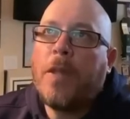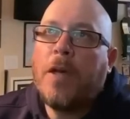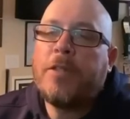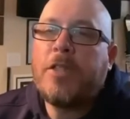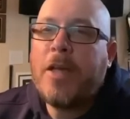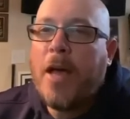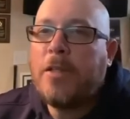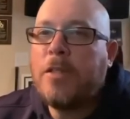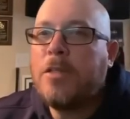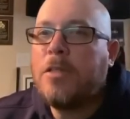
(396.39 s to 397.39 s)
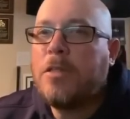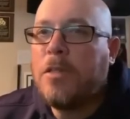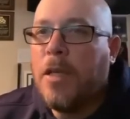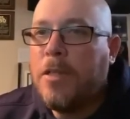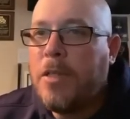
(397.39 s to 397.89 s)
assess
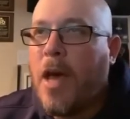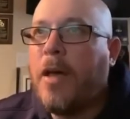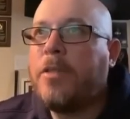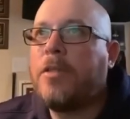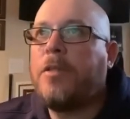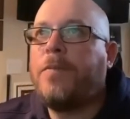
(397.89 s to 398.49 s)
and test,